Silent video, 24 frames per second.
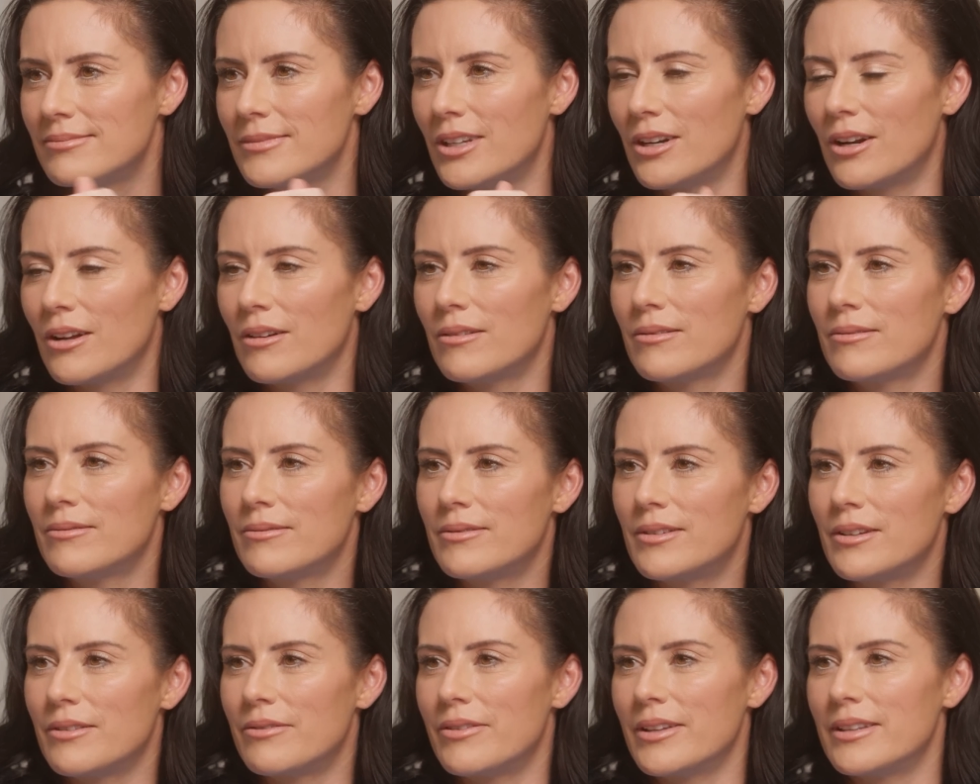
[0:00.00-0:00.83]
you know,
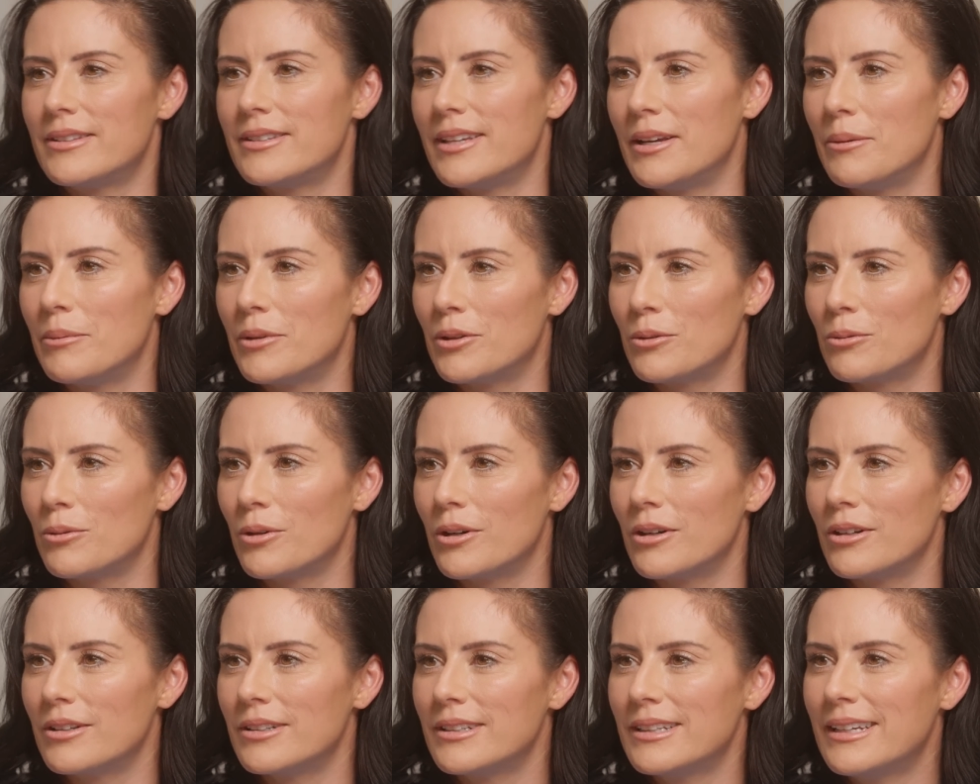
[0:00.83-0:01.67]
the fifth team in the
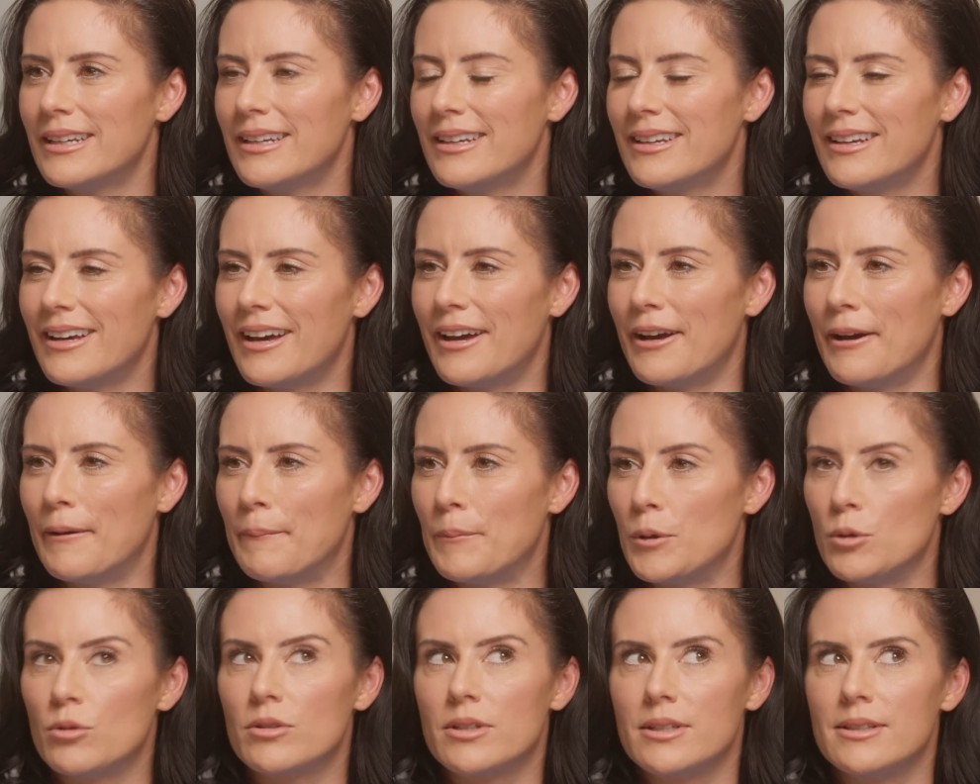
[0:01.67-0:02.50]
world,
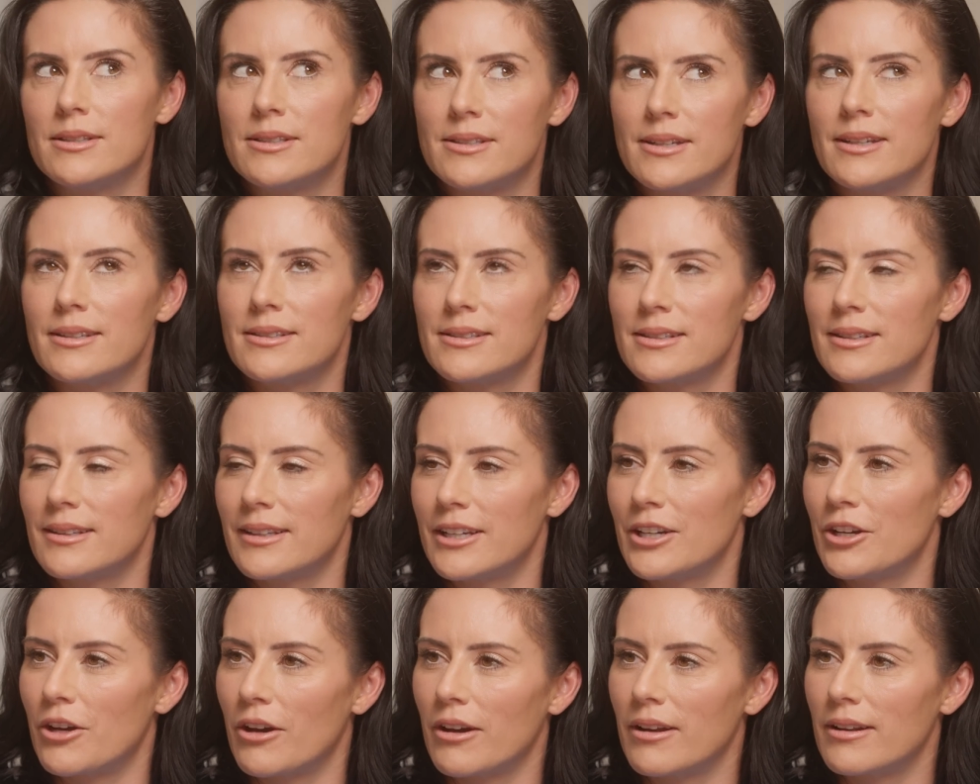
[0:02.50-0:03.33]
um, who's
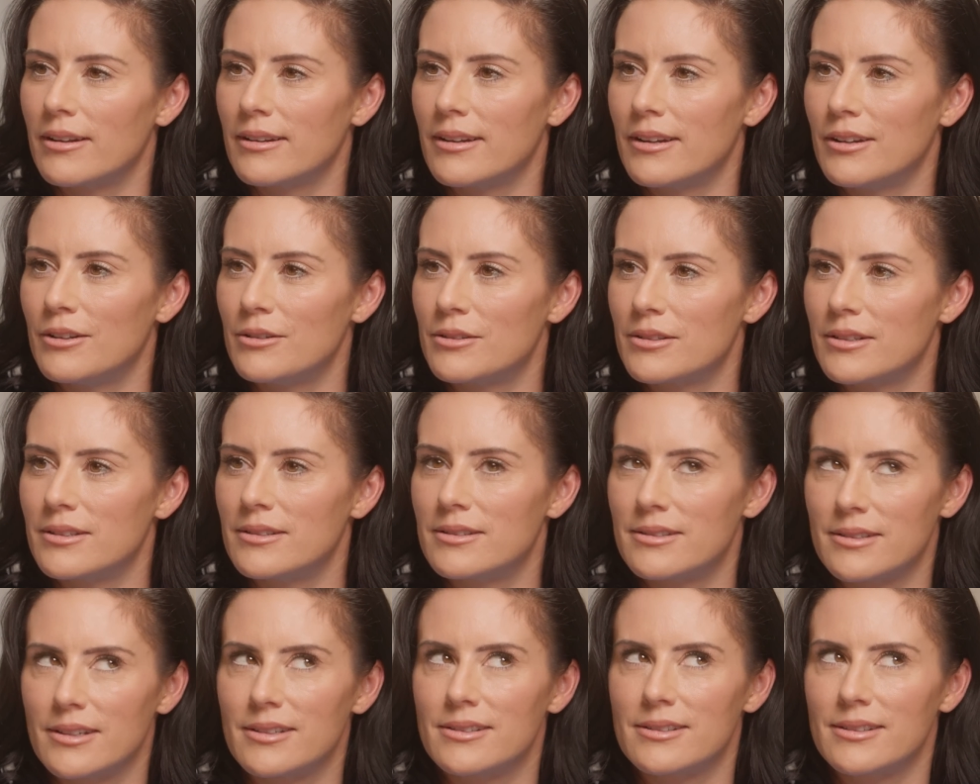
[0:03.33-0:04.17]
consistently good and who's
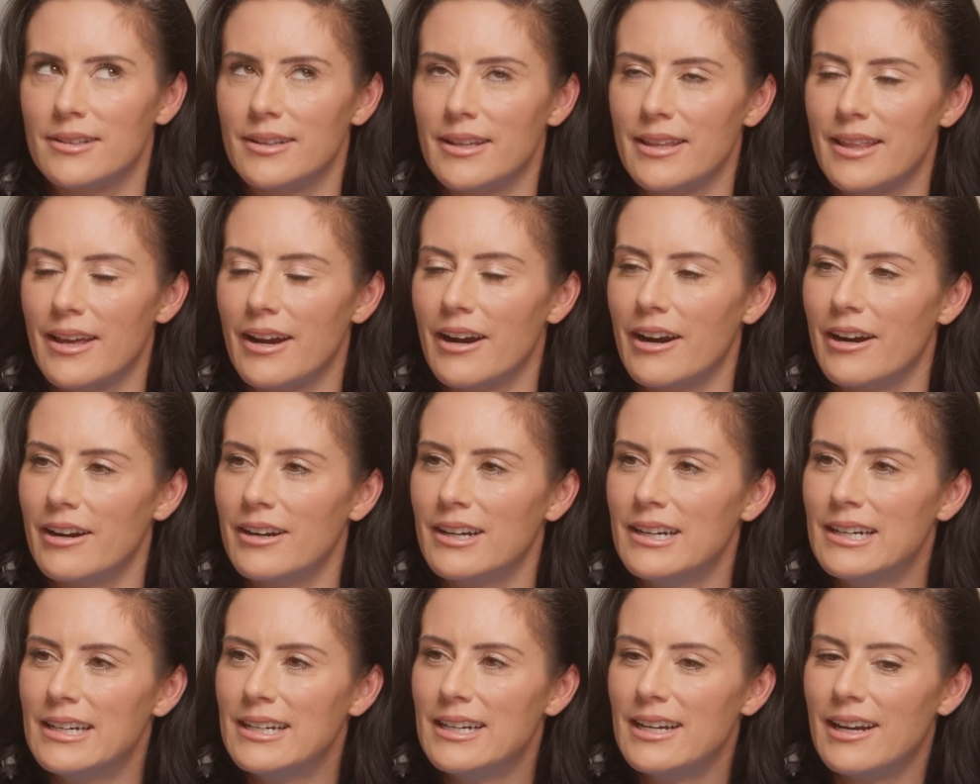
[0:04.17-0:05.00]
consistently
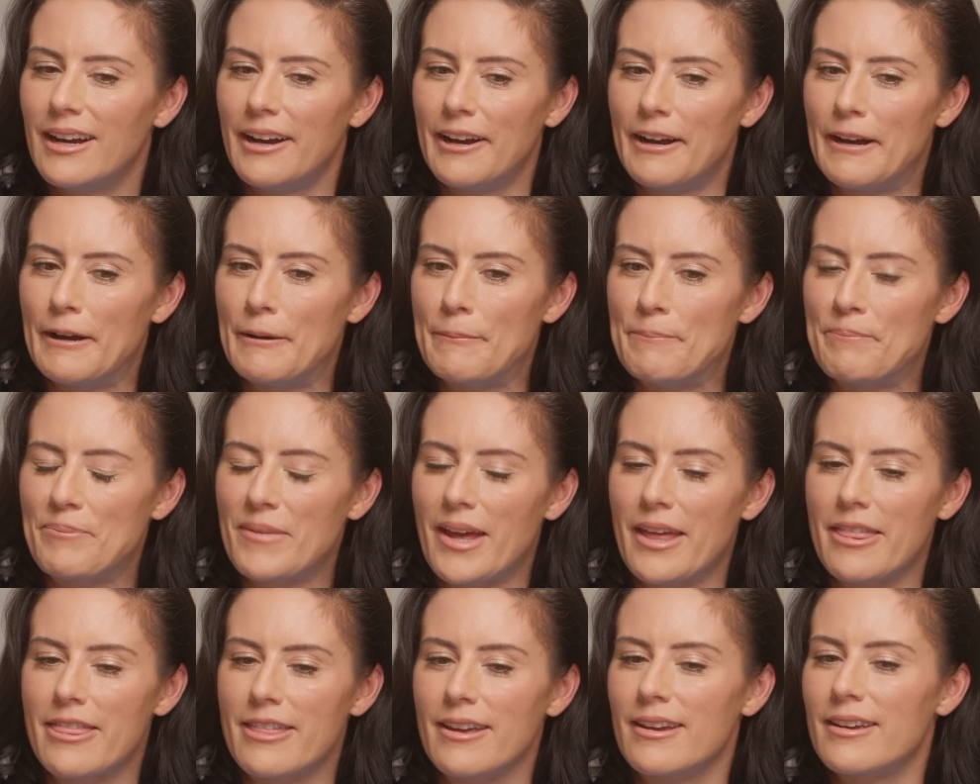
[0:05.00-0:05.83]
there. Um,
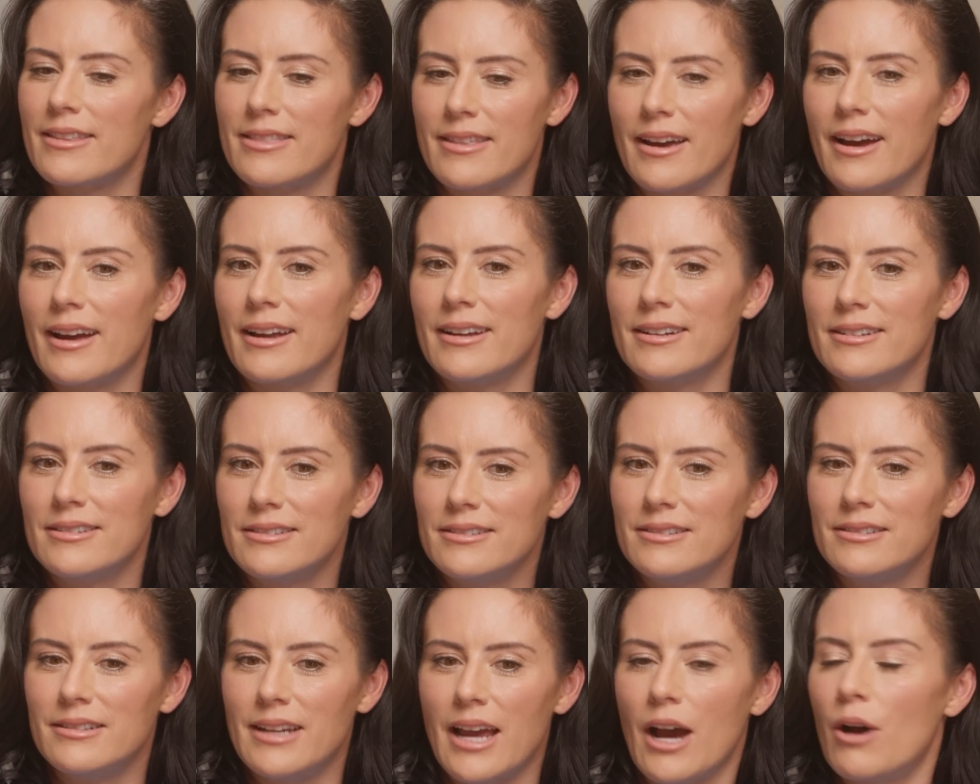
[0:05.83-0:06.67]
I think that
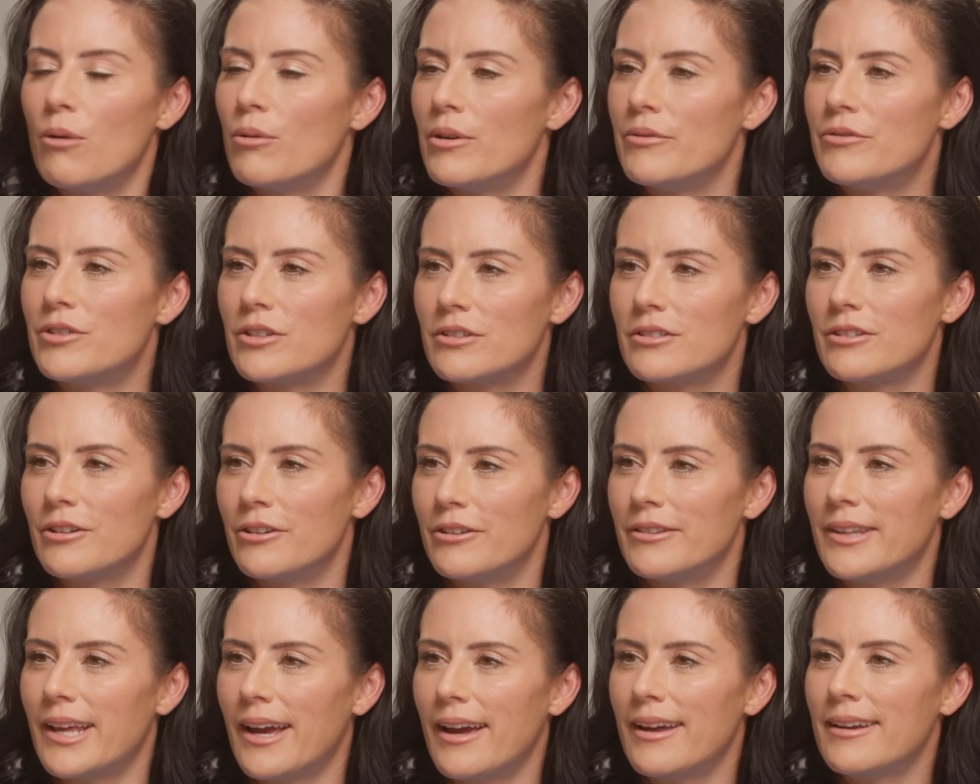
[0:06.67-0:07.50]
yeah, we've just
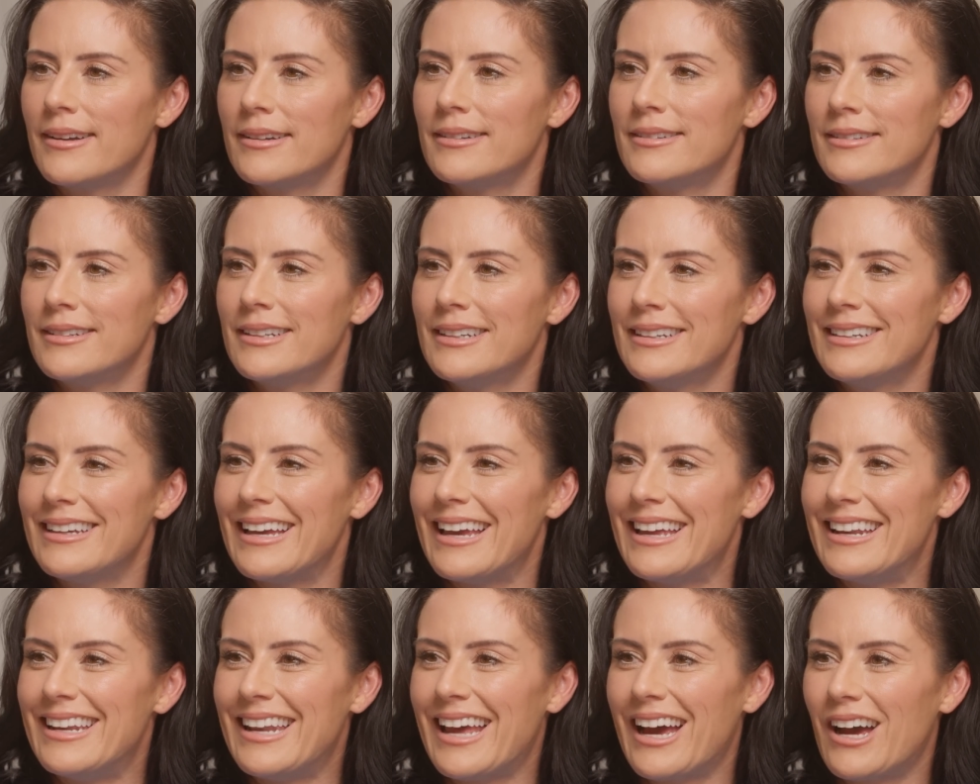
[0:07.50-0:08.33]
earned that,
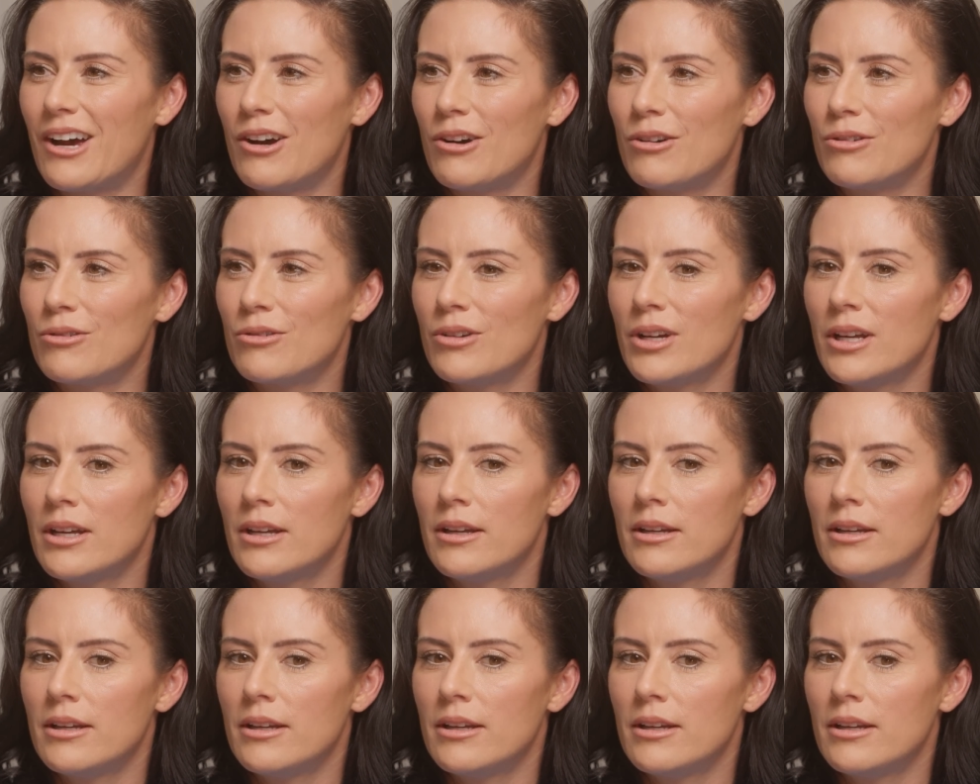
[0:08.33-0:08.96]
and now